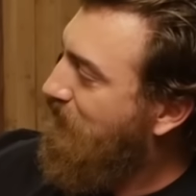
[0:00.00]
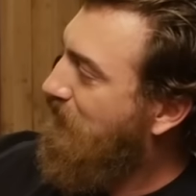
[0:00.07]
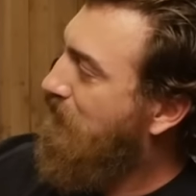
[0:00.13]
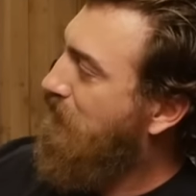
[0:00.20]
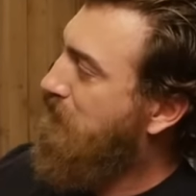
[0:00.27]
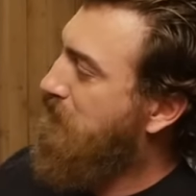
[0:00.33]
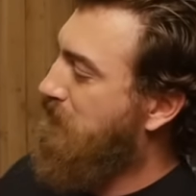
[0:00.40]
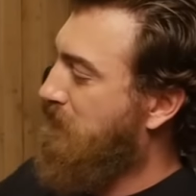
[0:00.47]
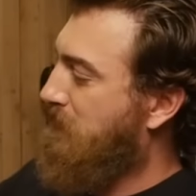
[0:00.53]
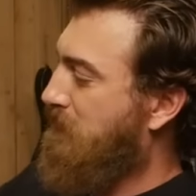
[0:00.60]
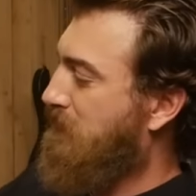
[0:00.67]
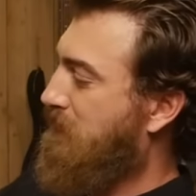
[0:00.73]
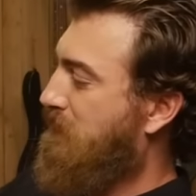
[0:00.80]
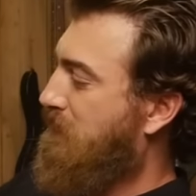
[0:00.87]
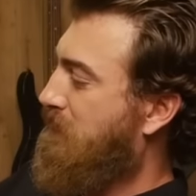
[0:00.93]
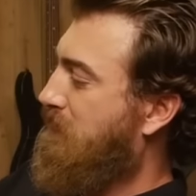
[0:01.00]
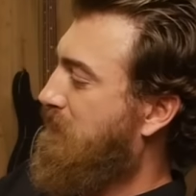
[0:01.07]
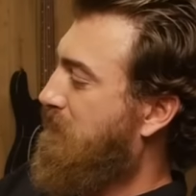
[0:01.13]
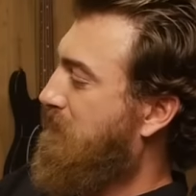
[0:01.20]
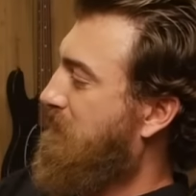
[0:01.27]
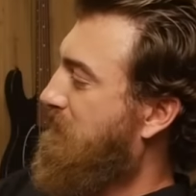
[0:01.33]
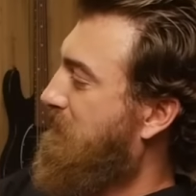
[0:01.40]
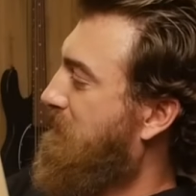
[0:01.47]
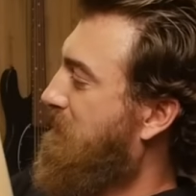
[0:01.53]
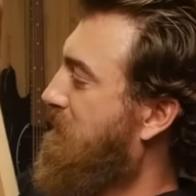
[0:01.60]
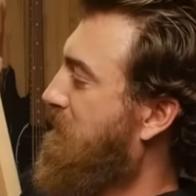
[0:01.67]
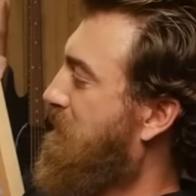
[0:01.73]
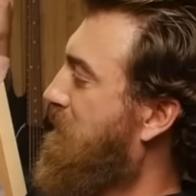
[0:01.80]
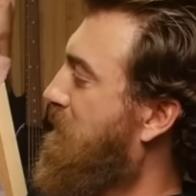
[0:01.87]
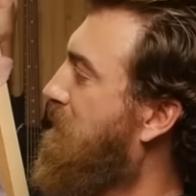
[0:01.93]

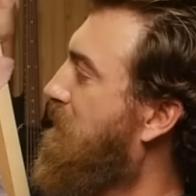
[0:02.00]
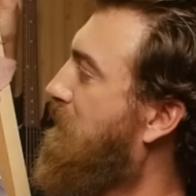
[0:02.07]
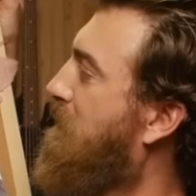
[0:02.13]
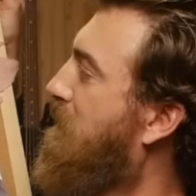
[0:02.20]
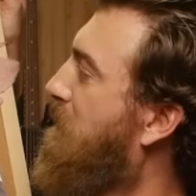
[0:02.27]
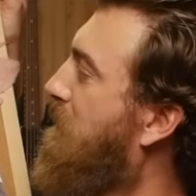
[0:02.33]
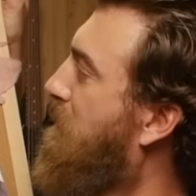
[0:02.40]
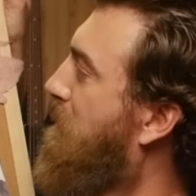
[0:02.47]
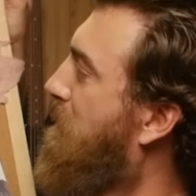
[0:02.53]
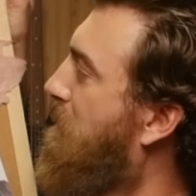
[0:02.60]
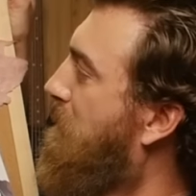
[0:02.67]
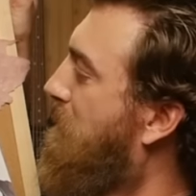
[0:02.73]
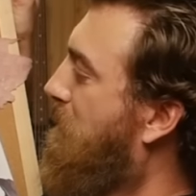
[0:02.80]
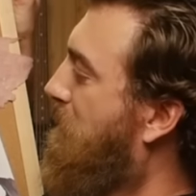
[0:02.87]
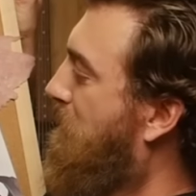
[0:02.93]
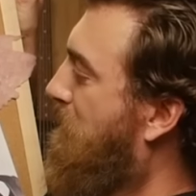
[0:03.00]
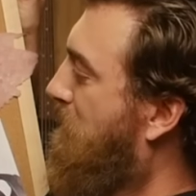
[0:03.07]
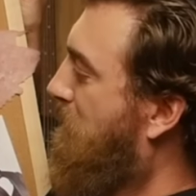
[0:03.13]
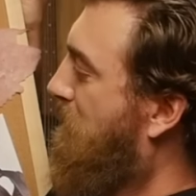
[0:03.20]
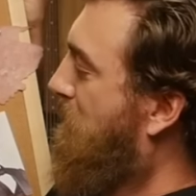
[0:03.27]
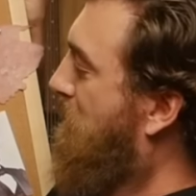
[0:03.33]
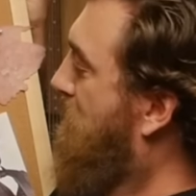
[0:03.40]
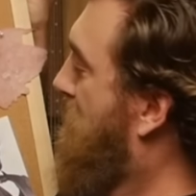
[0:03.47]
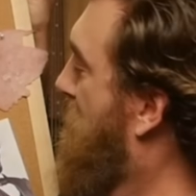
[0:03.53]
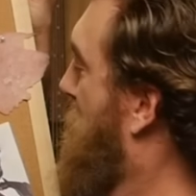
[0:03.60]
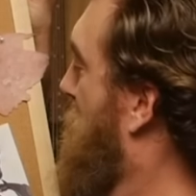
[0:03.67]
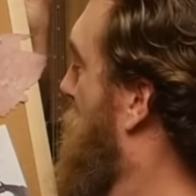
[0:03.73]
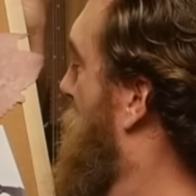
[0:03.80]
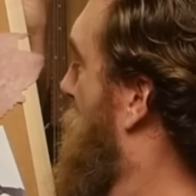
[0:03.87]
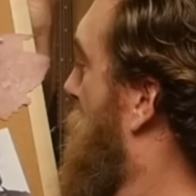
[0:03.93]

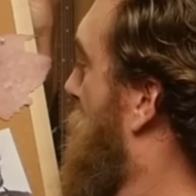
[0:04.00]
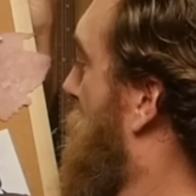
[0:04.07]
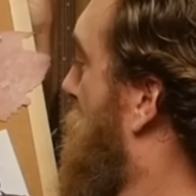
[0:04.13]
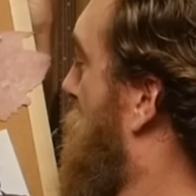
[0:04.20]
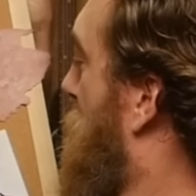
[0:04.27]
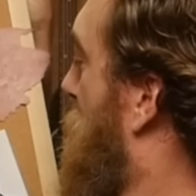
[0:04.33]
The person shown says nothing.